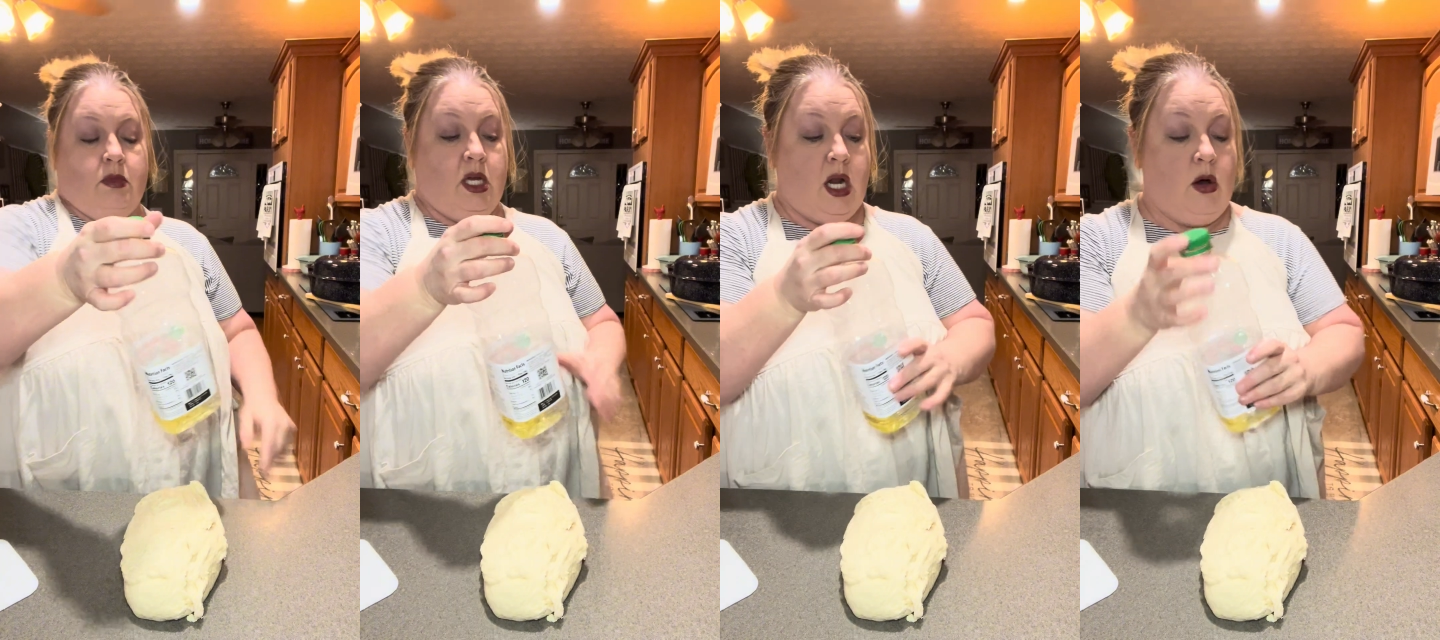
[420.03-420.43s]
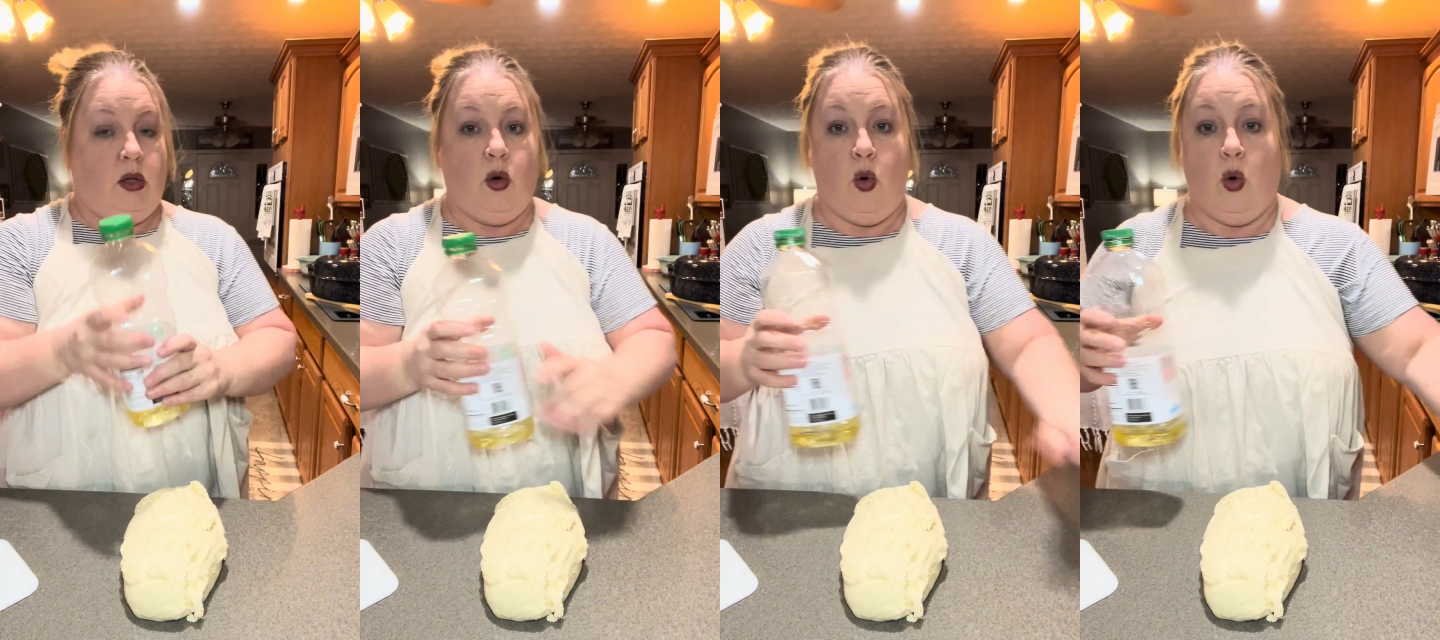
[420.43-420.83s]

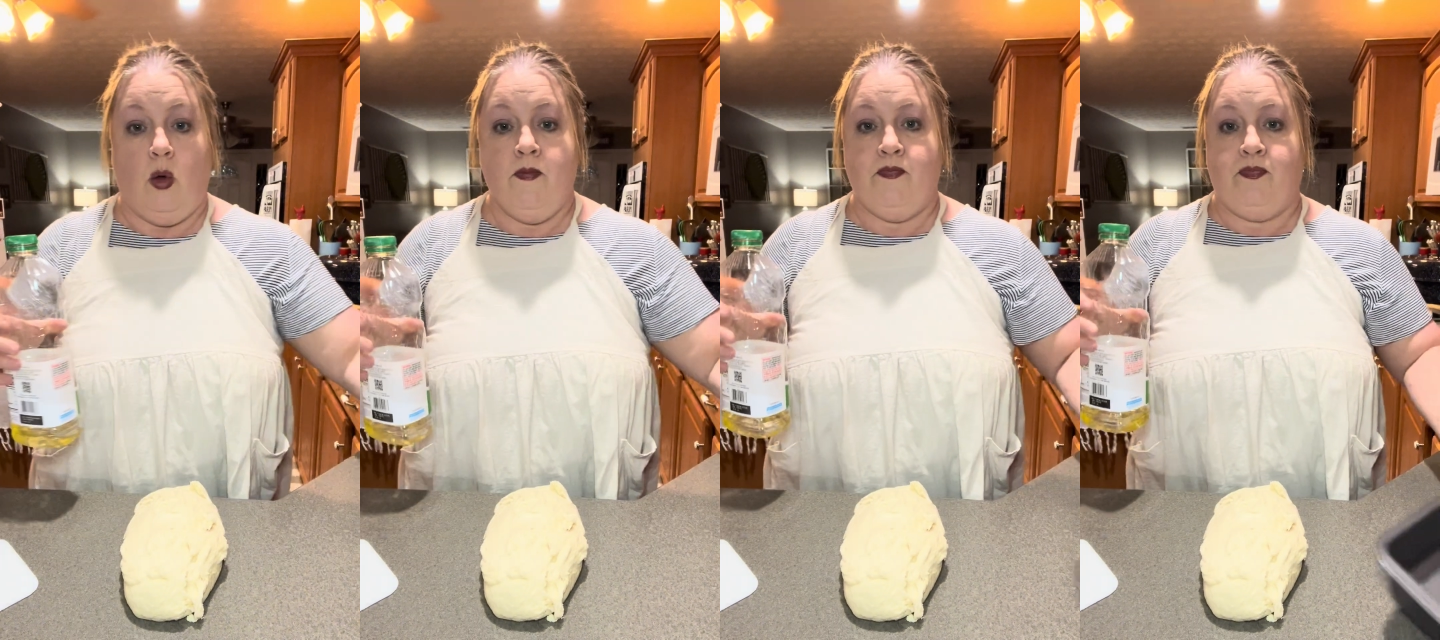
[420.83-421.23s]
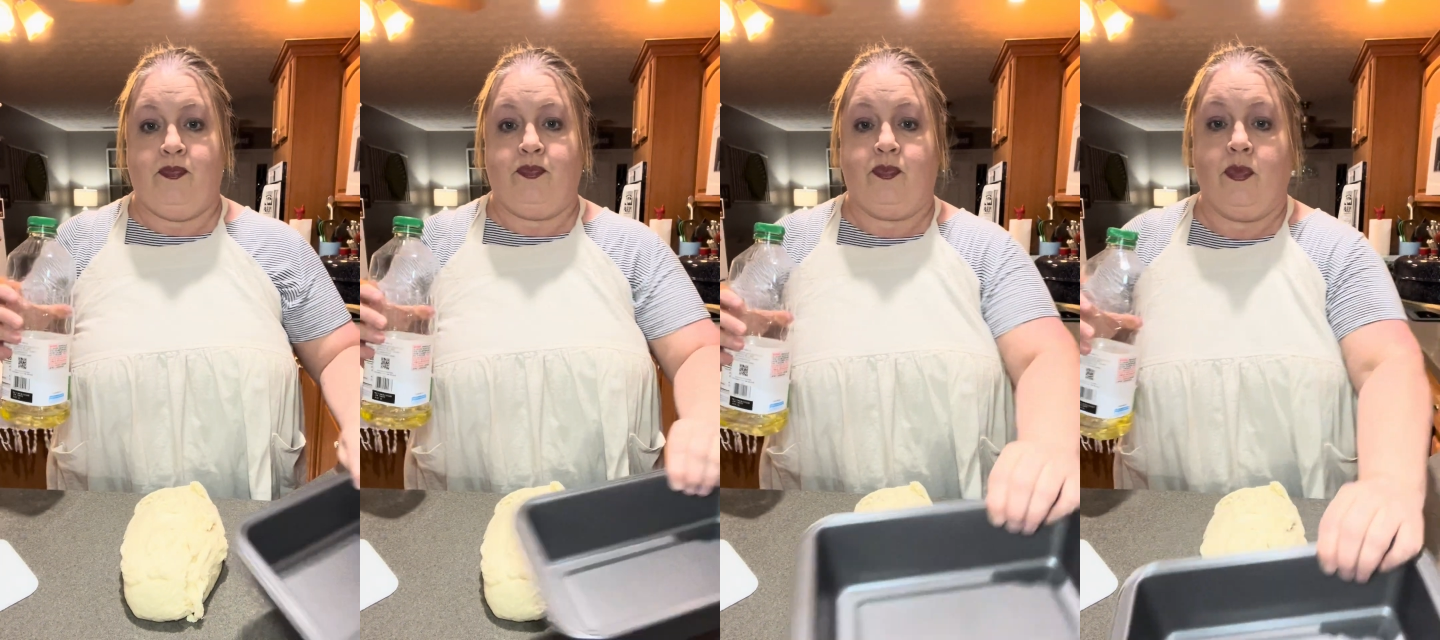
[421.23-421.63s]
canola oil.
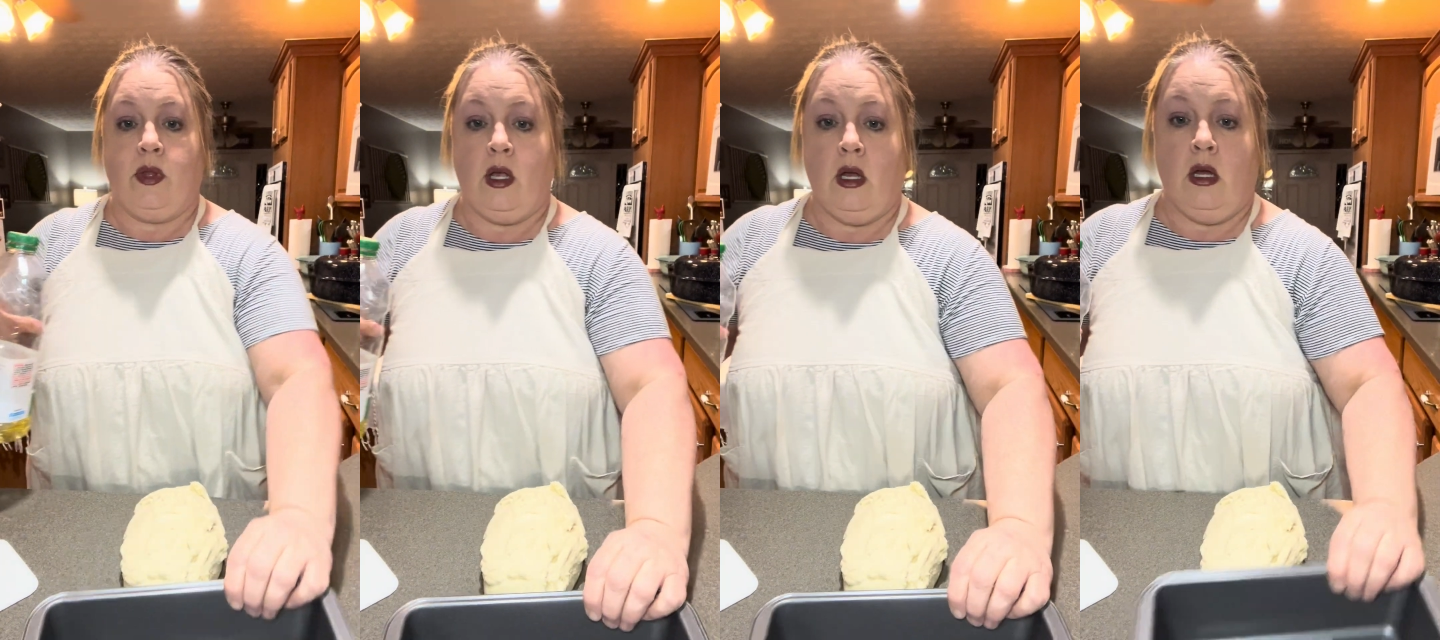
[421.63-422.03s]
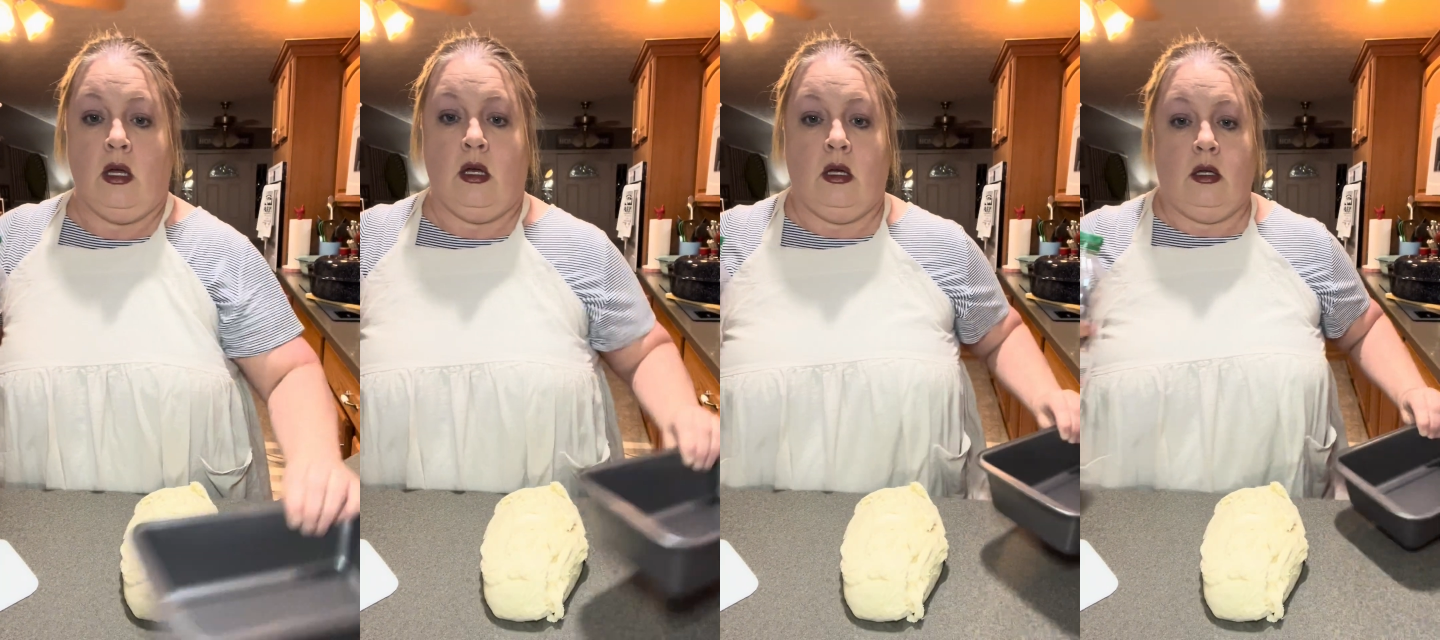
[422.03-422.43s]

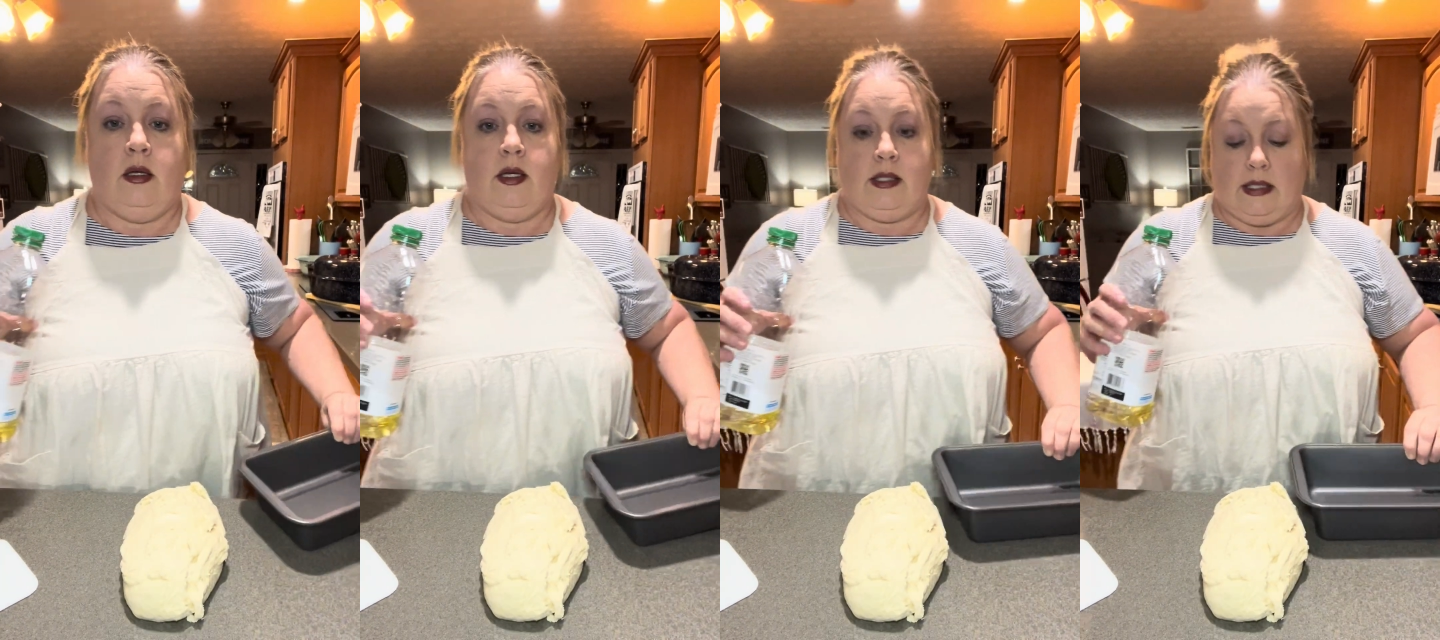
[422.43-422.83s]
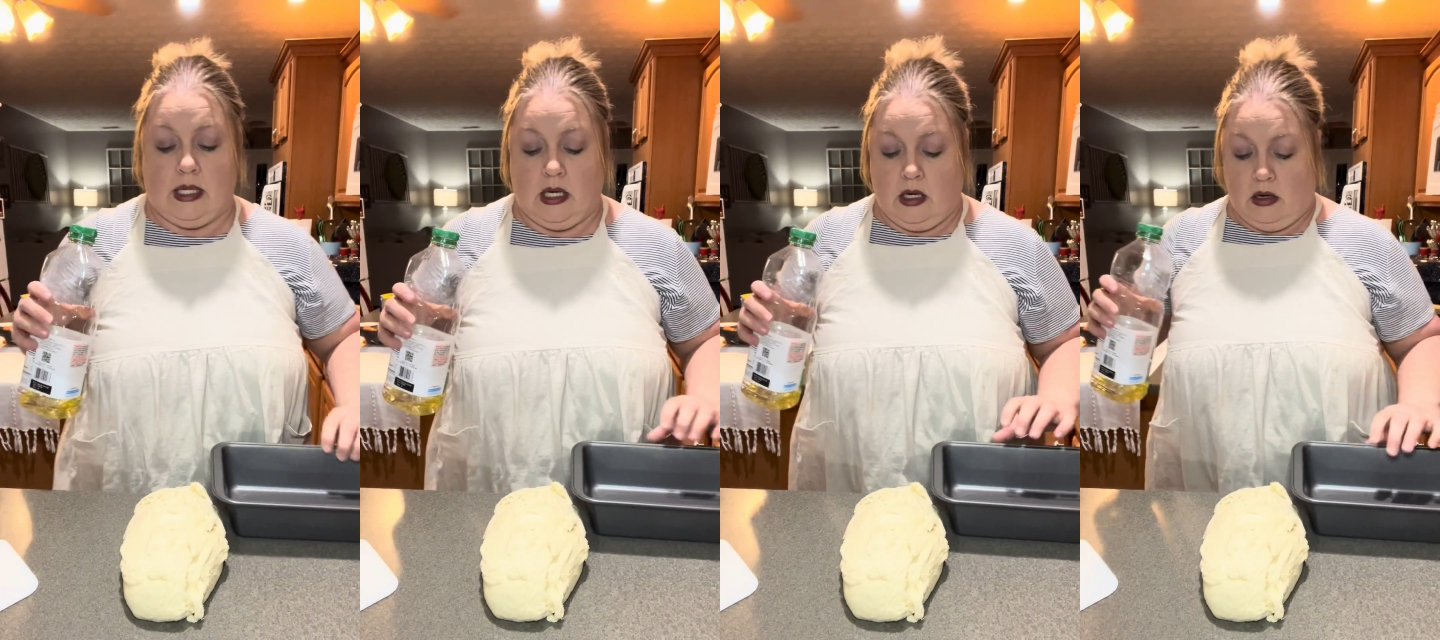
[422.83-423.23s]
Let's
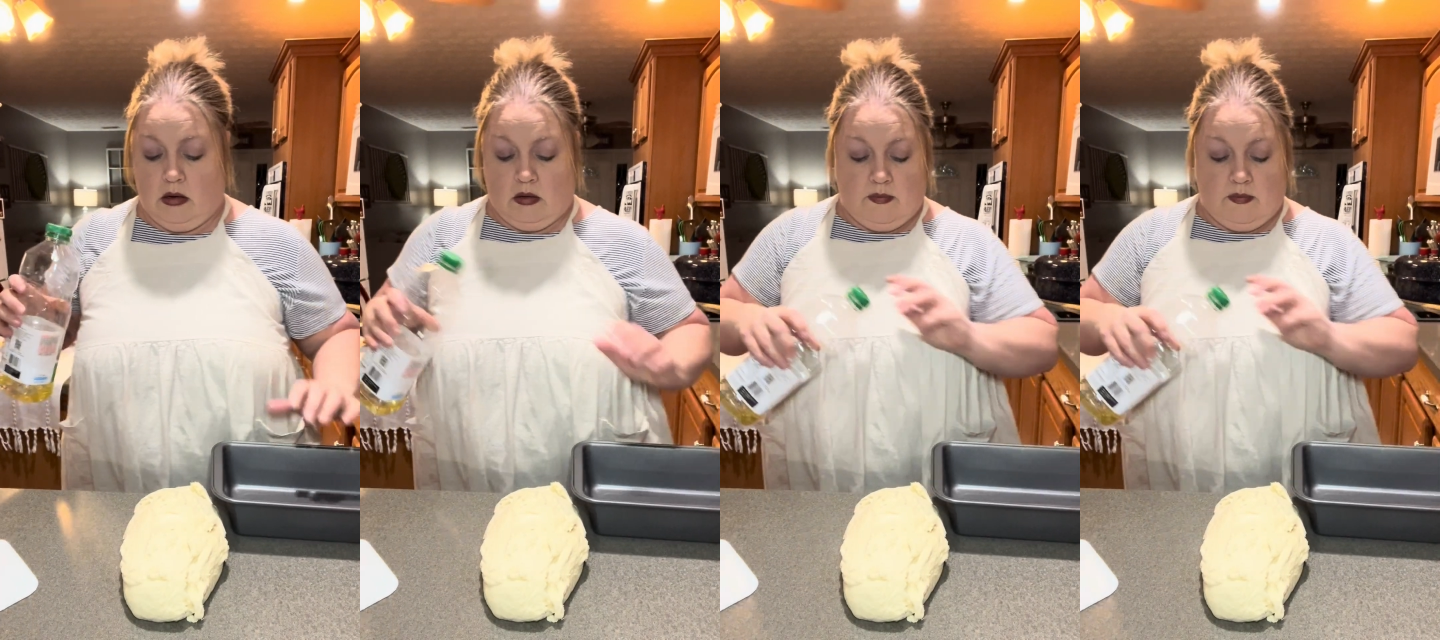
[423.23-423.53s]
see here.